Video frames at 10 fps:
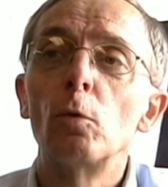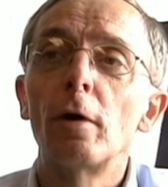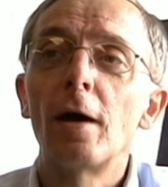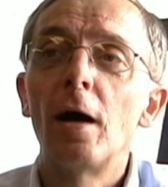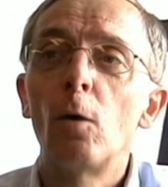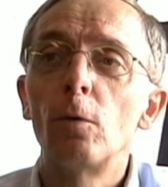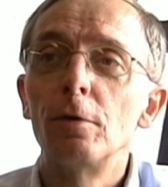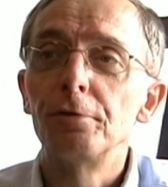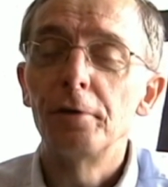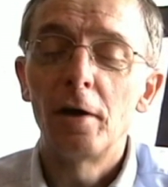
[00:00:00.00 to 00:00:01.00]
and work
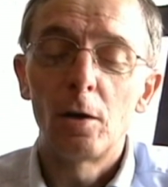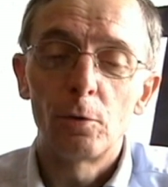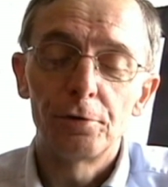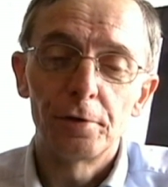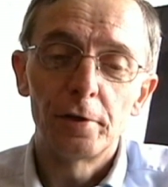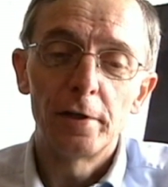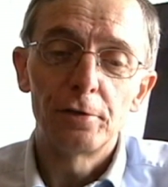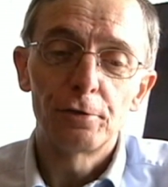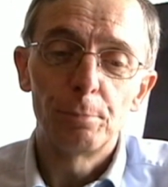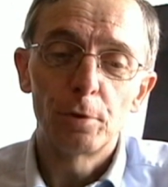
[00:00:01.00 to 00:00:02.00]
hours and hours at
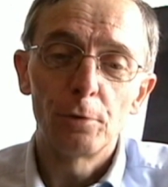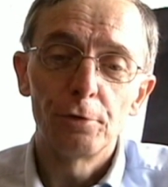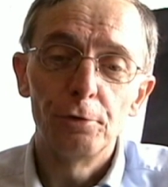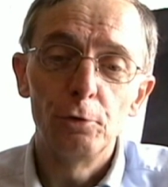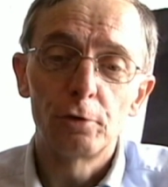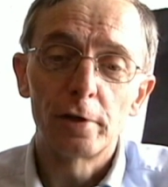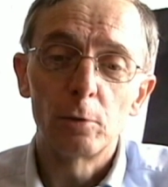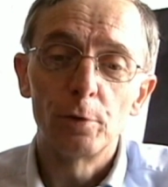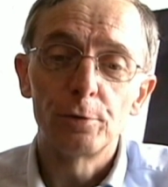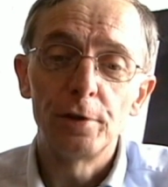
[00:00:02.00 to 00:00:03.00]
night just to put out this newsletter,